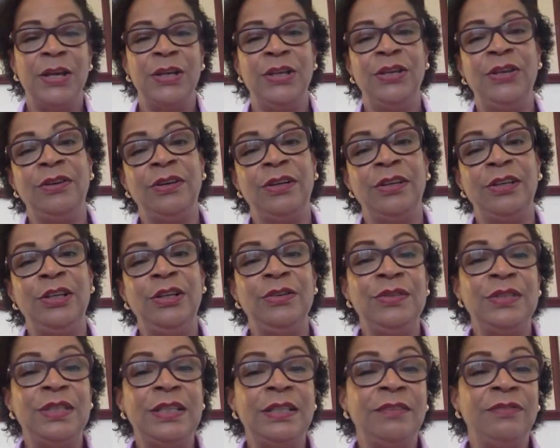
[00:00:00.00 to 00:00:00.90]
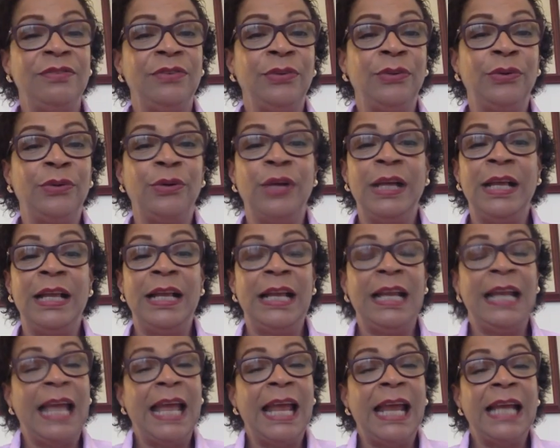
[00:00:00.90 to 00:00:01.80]
You can use it for
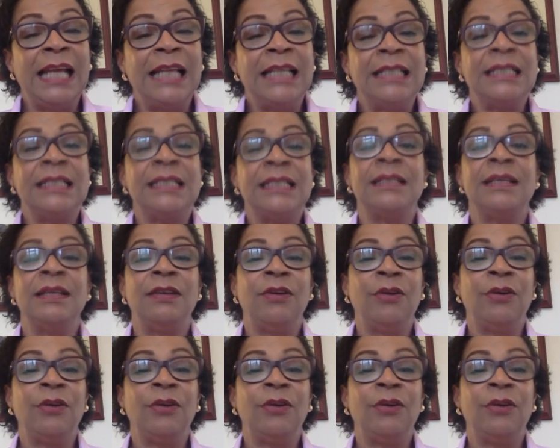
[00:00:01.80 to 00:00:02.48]
legs,